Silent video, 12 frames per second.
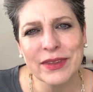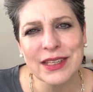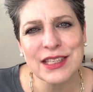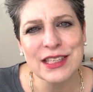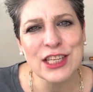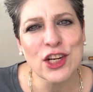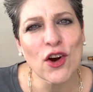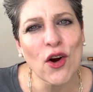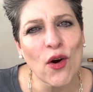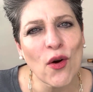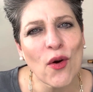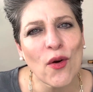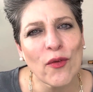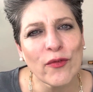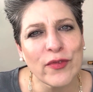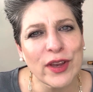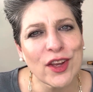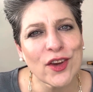single
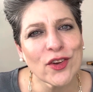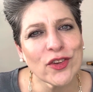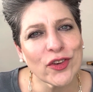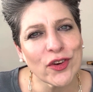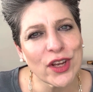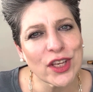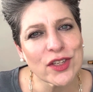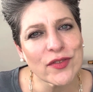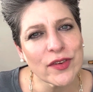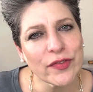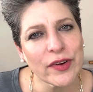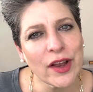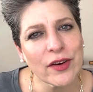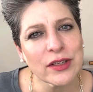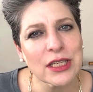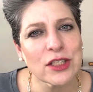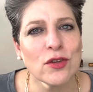videos on each of the fragrances.